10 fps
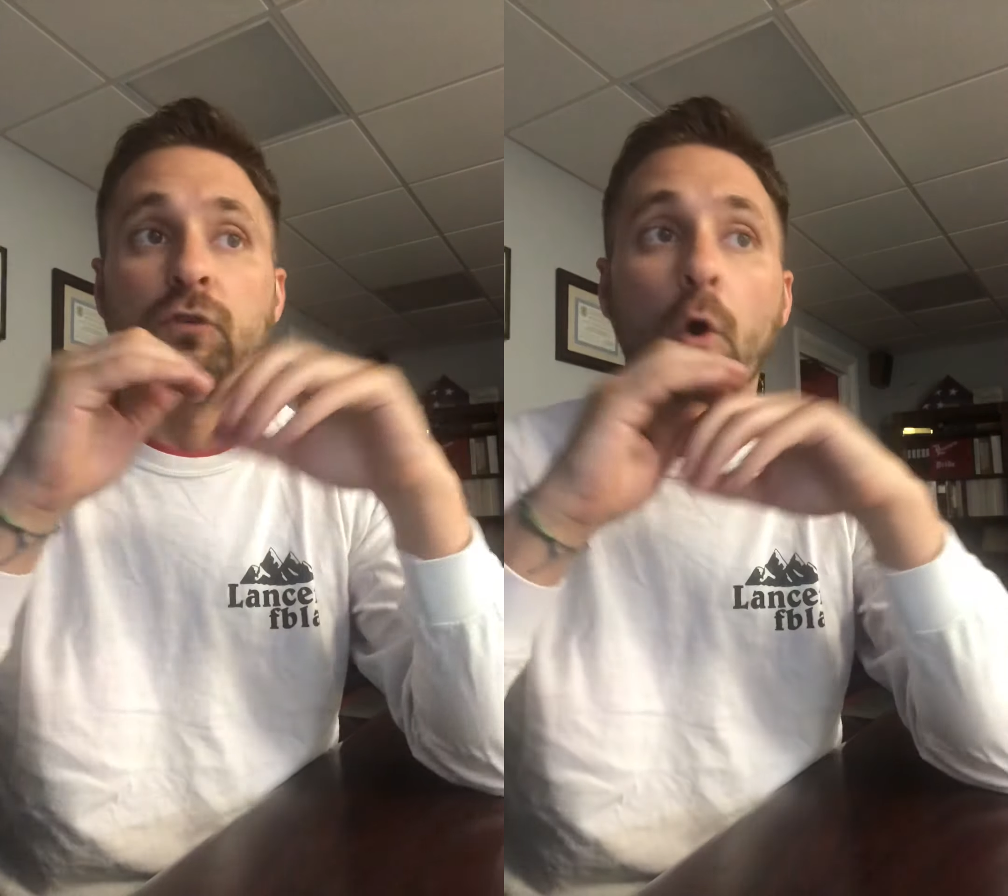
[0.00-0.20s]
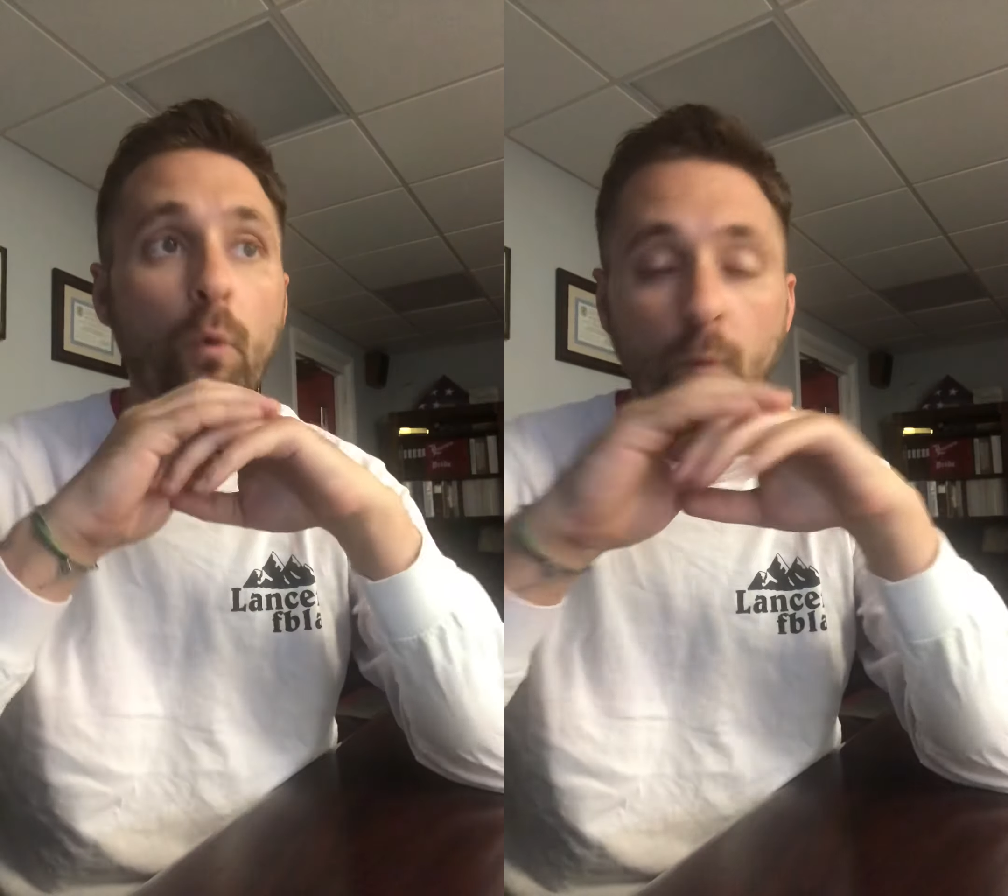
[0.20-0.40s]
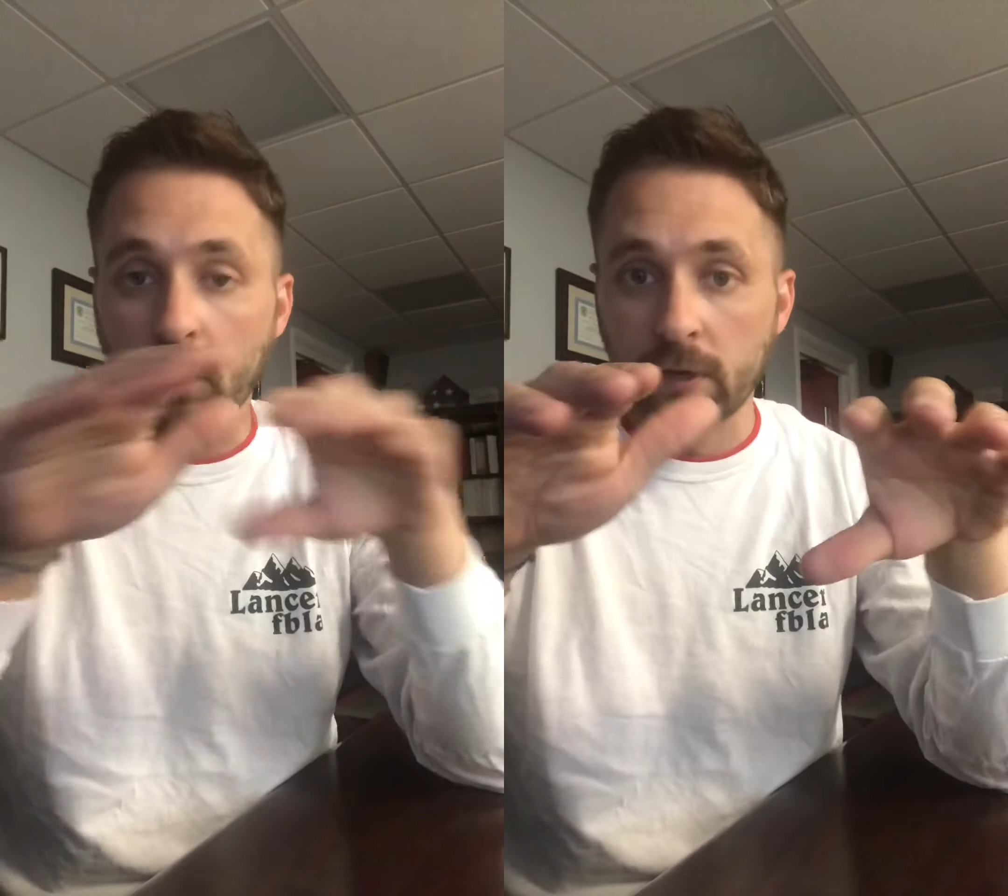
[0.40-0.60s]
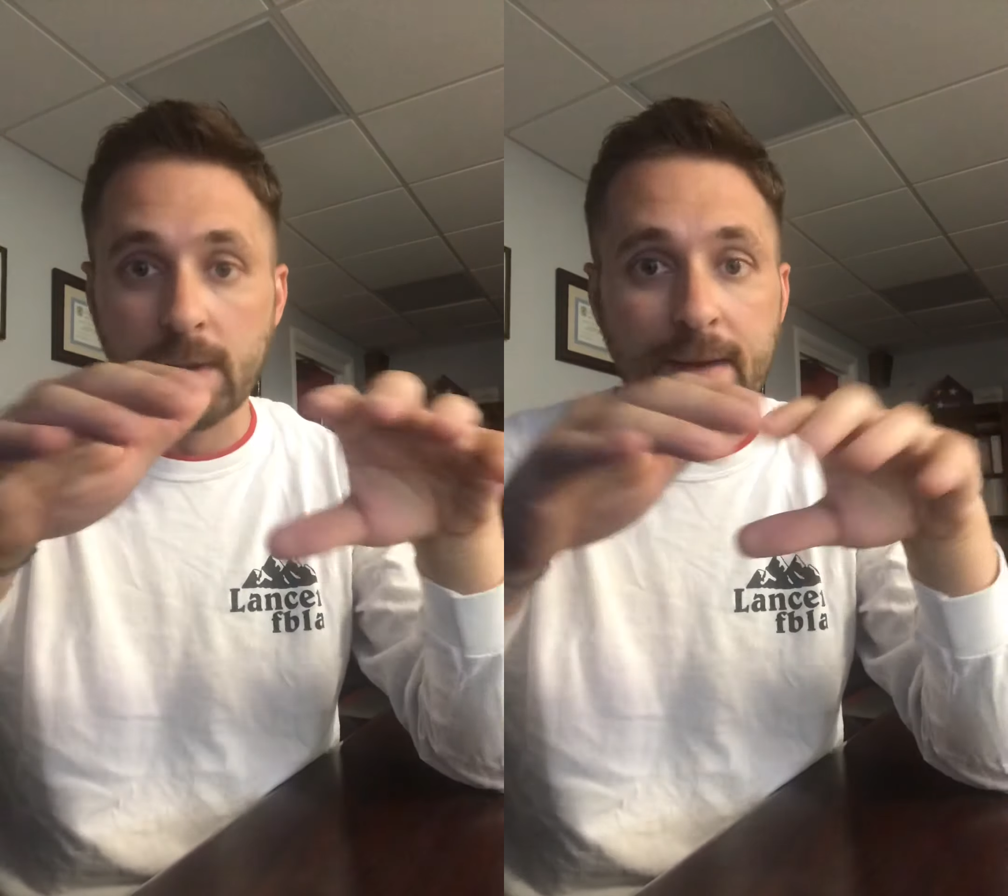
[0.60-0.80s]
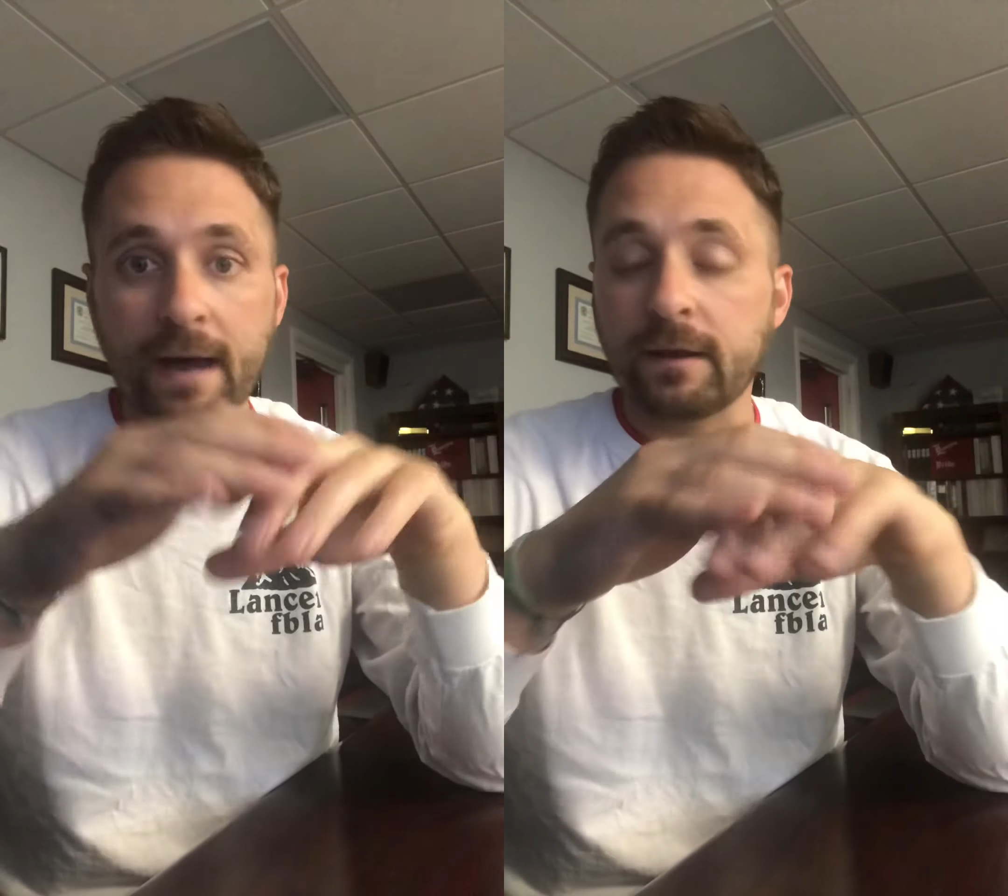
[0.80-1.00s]
Don't worry
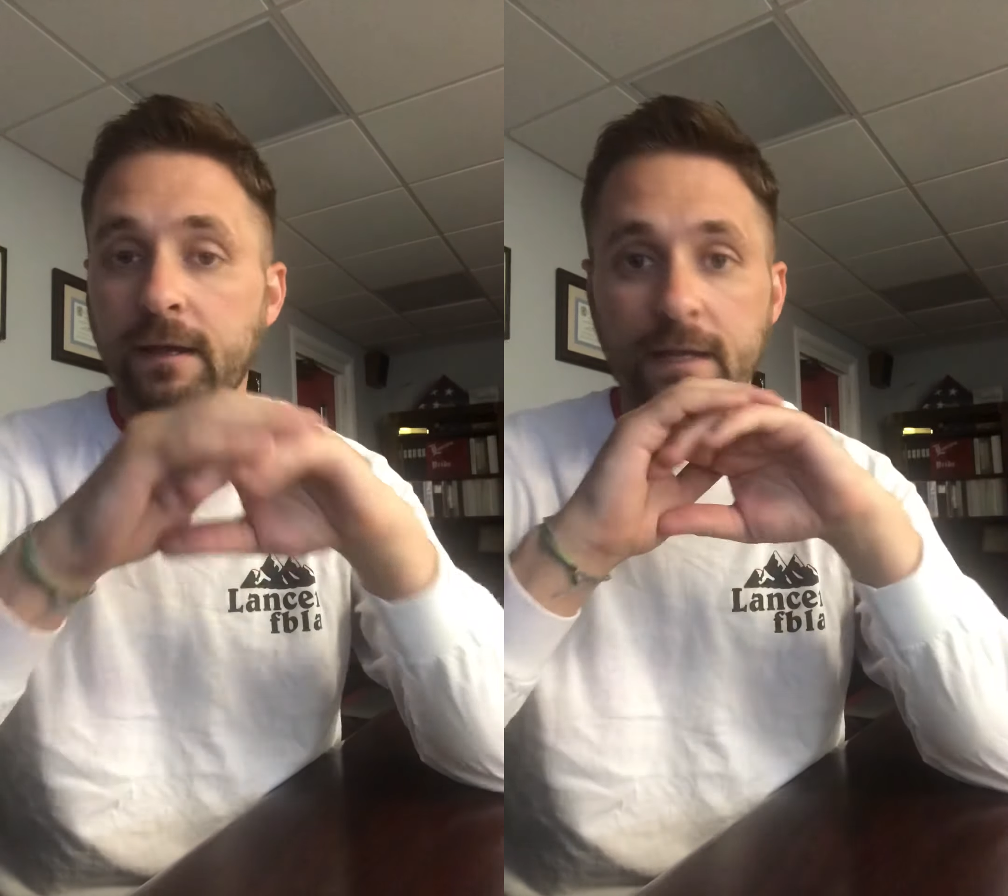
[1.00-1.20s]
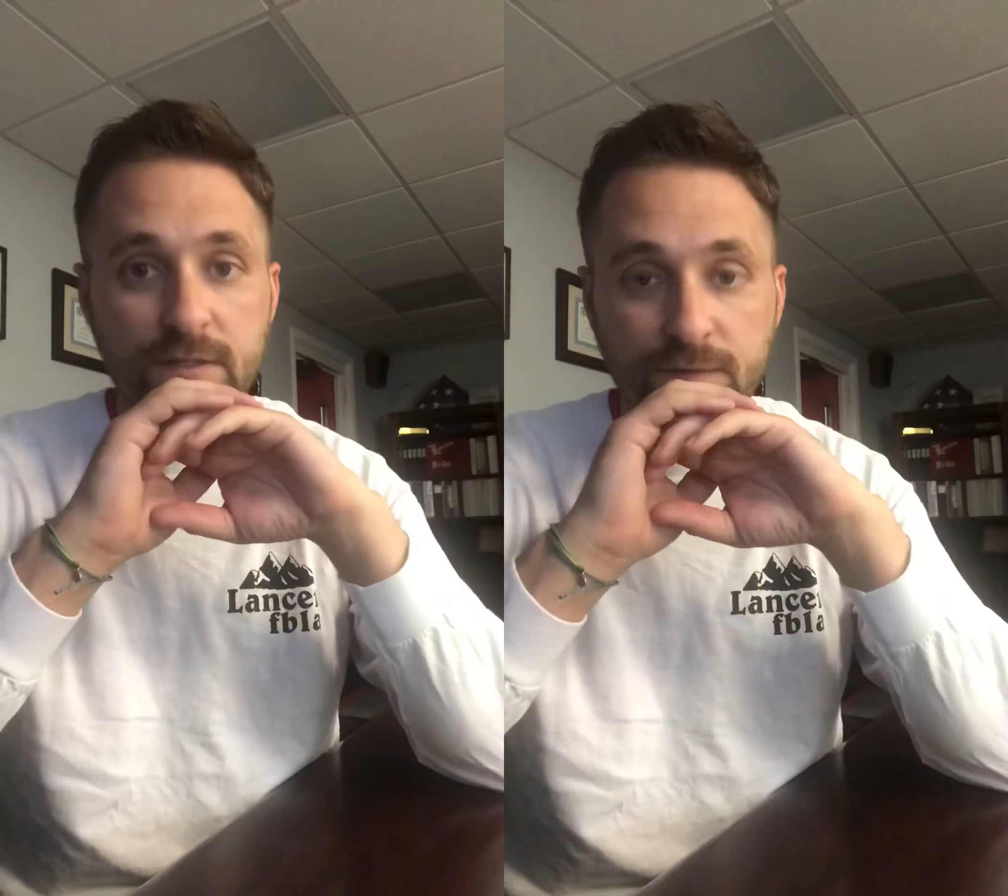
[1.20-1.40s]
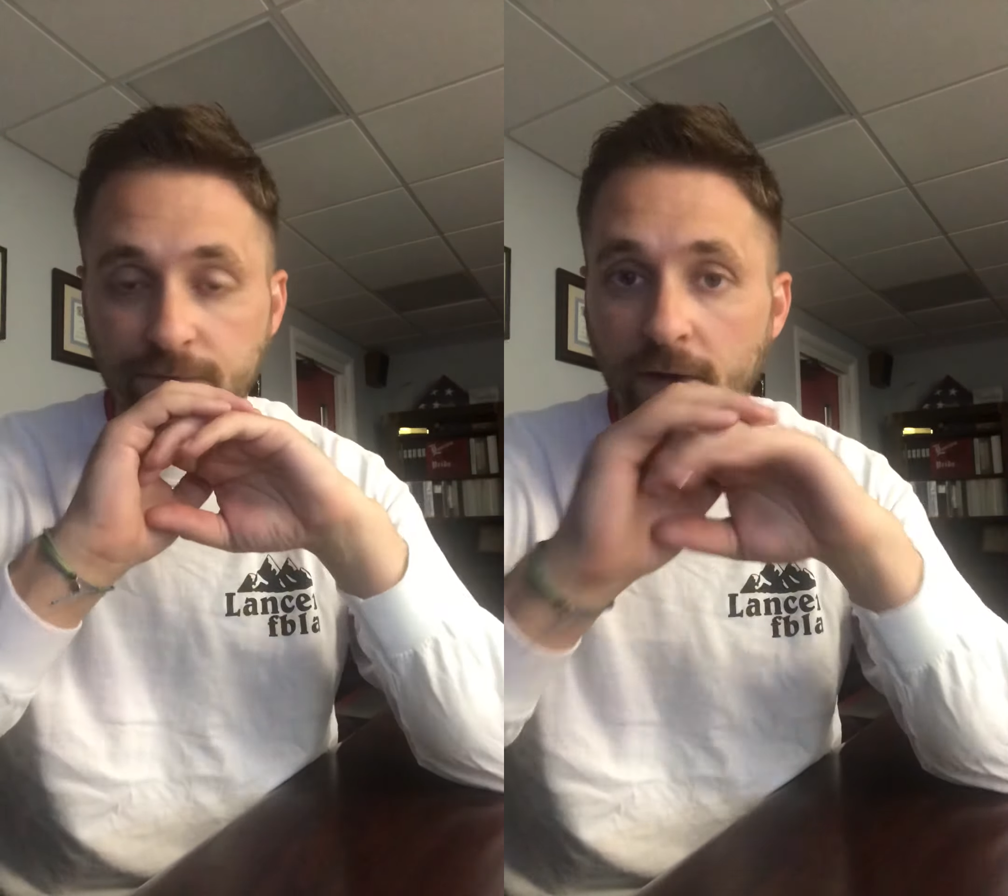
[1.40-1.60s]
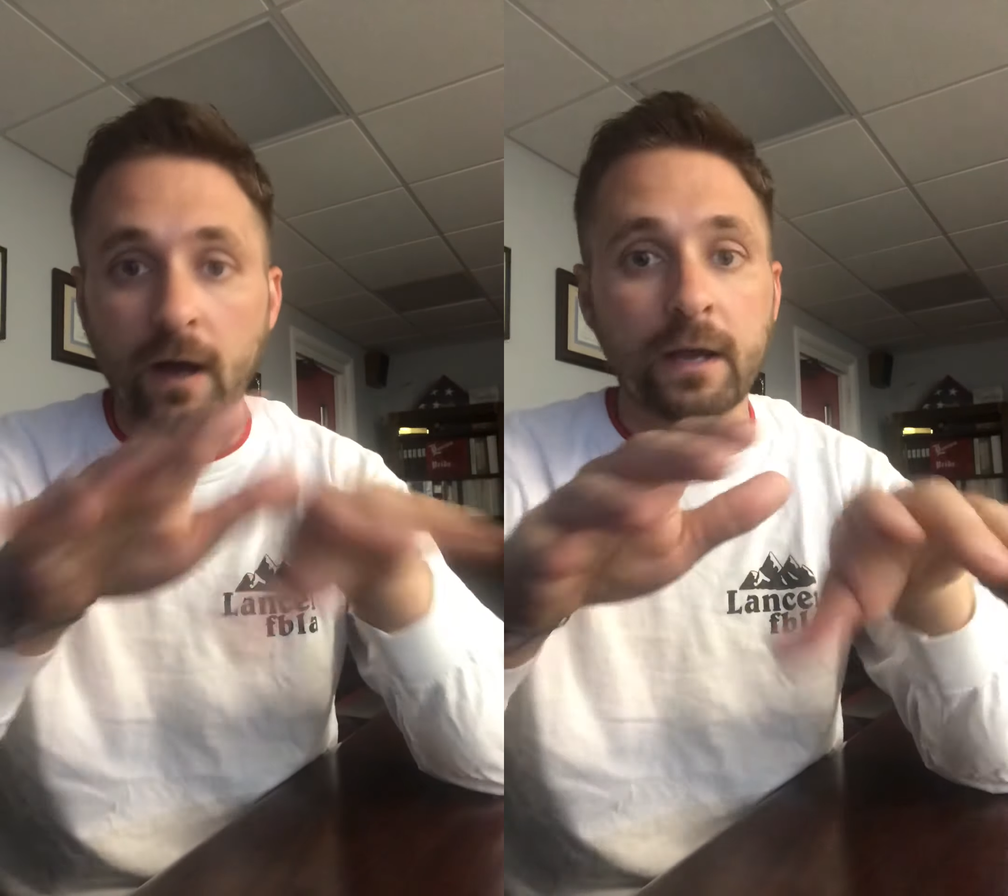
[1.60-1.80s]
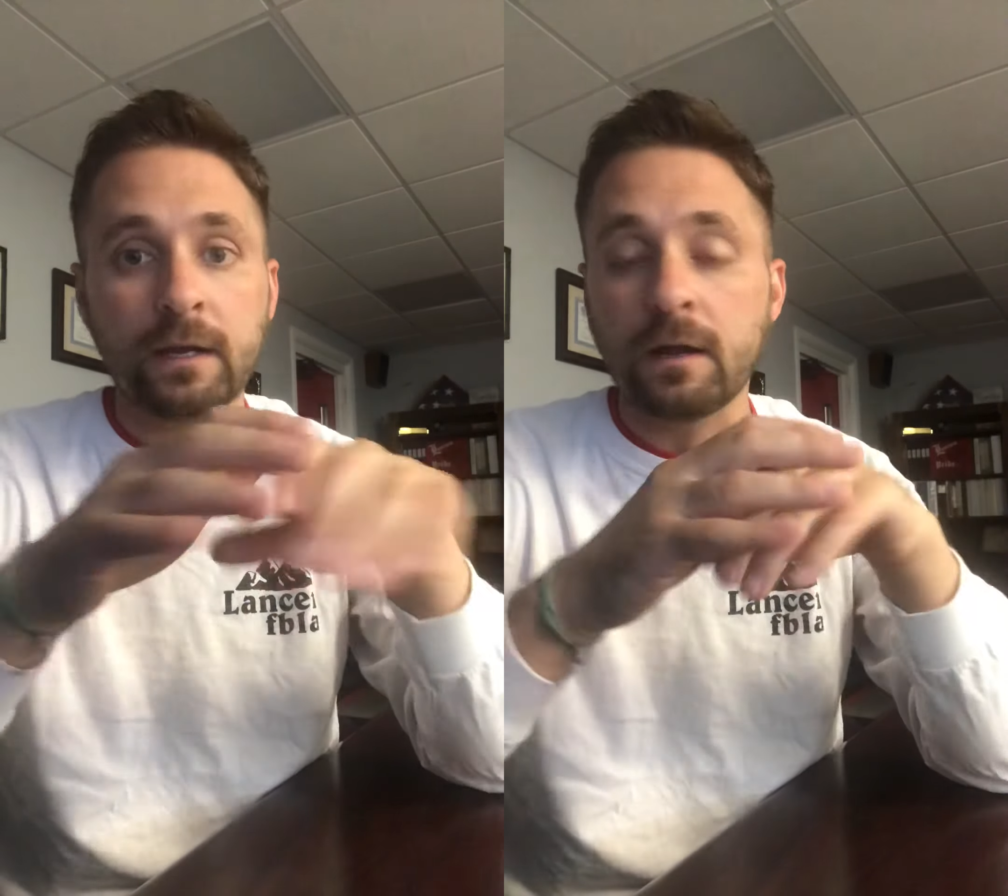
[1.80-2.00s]
about it. It's
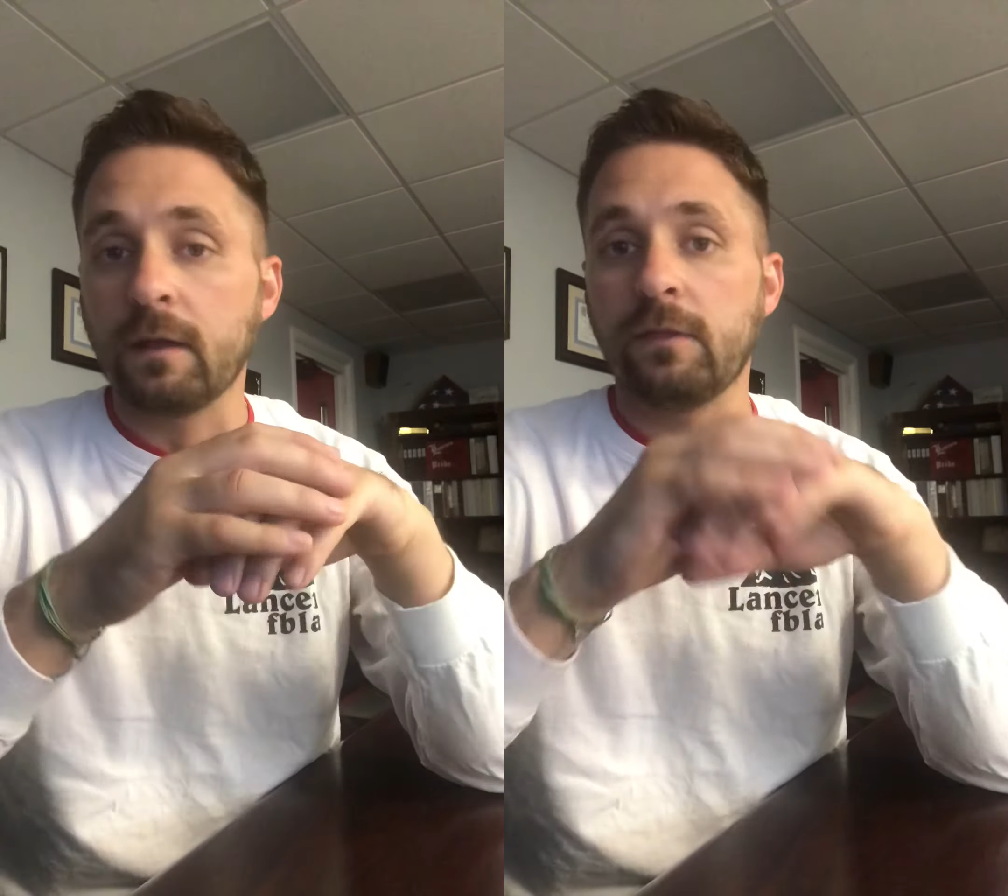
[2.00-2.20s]
fine.